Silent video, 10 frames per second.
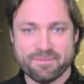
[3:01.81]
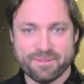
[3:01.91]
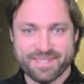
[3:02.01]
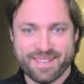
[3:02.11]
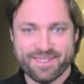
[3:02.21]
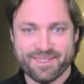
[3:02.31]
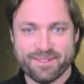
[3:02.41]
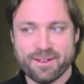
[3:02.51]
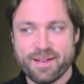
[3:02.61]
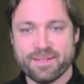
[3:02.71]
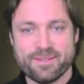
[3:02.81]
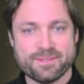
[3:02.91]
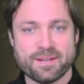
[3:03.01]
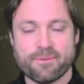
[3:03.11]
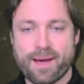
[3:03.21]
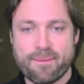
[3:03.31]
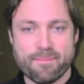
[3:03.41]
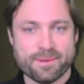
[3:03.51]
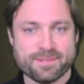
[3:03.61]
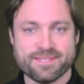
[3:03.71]
will tell you, using
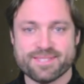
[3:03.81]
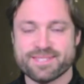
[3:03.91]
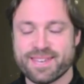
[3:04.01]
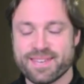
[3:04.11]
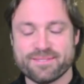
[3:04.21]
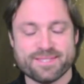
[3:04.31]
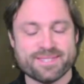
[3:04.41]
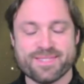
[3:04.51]
ramps and slaves.